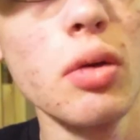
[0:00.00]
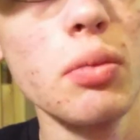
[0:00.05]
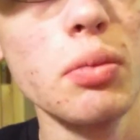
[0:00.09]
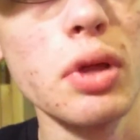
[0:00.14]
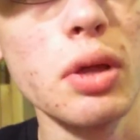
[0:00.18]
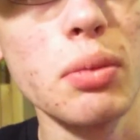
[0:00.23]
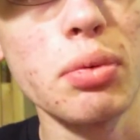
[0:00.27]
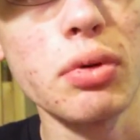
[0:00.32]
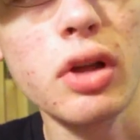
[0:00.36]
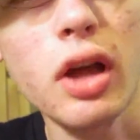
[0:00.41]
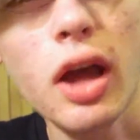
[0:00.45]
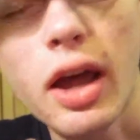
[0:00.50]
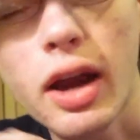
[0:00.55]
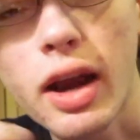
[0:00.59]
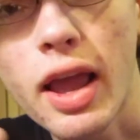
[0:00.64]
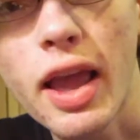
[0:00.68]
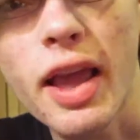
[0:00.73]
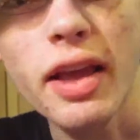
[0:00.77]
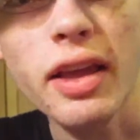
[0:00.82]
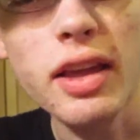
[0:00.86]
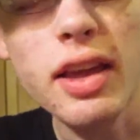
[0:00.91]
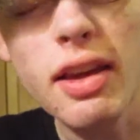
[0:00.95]
People kind
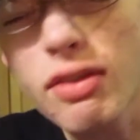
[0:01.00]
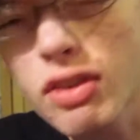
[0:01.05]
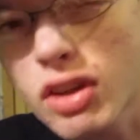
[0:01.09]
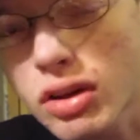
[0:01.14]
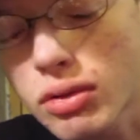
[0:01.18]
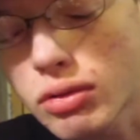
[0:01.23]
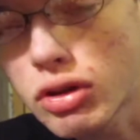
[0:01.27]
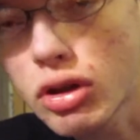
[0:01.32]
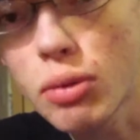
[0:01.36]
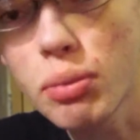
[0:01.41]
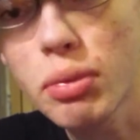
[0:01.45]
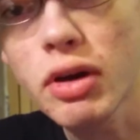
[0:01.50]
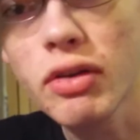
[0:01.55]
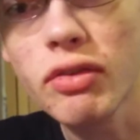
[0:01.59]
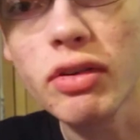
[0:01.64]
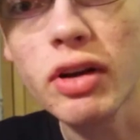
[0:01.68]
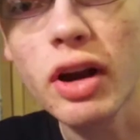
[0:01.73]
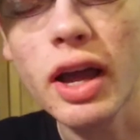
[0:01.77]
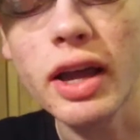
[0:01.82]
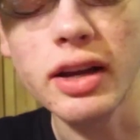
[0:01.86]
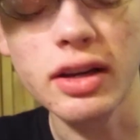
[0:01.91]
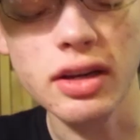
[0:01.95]
of give you a little bit of
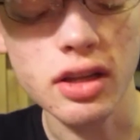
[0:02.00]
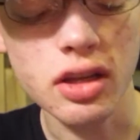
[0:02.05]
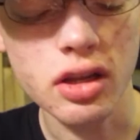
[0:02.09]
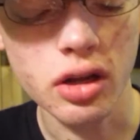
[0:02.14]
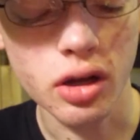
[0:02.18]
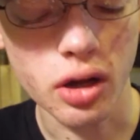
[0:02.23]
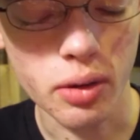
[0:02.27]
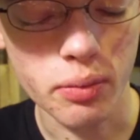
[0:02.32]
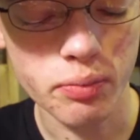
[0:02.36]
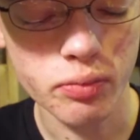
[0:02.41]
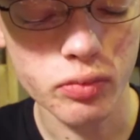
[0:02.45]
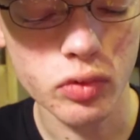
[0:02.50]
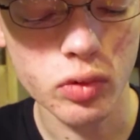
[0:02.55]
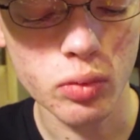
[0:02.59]
an idea,